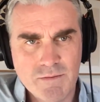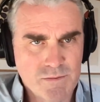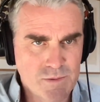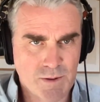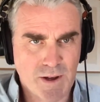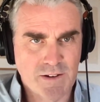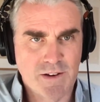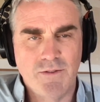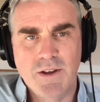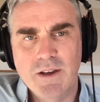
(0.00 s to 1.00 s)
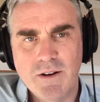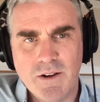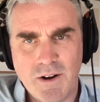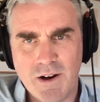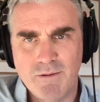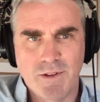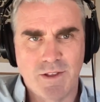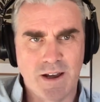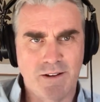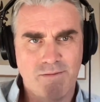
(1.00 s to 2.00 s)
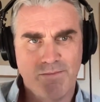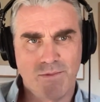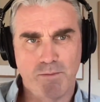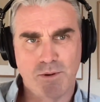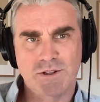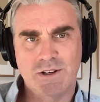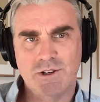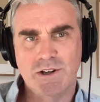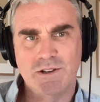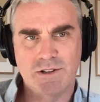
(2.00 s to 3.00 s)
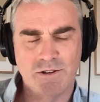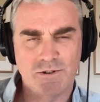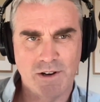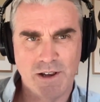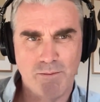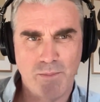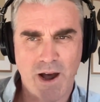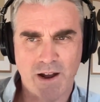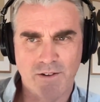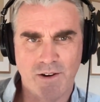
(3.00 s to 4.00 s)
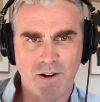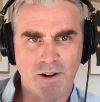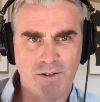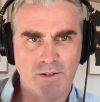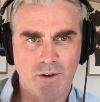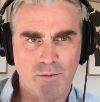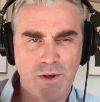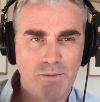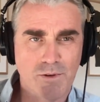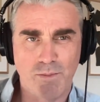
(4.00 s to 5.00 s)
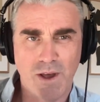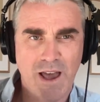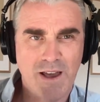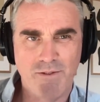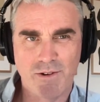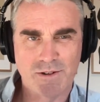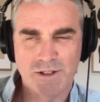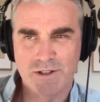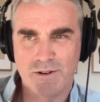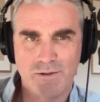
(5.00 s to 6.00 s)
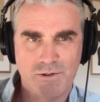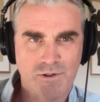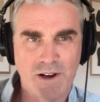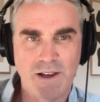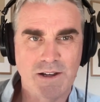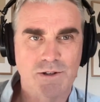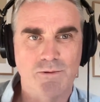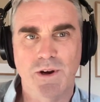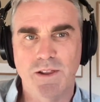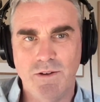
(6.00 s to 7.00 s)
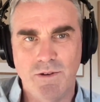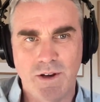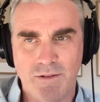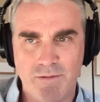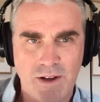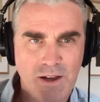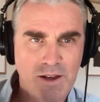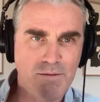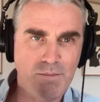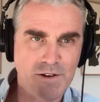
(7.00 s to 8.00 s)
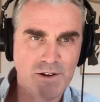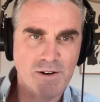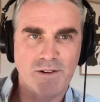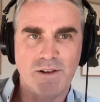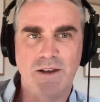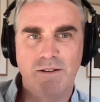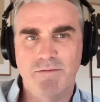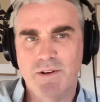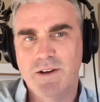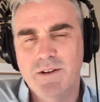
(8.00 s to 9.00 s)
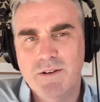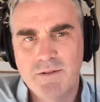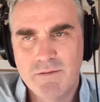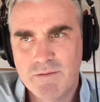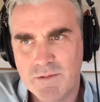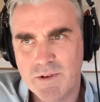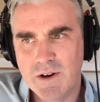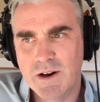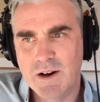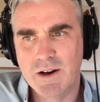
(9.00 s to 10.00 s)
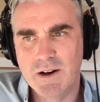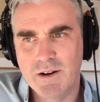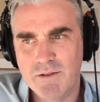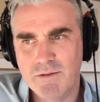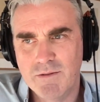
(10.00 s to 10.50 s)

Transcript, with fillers: some activity along with like the percent changes that you're trying to impact are are people's behaviors and so training is a way that you can materially uh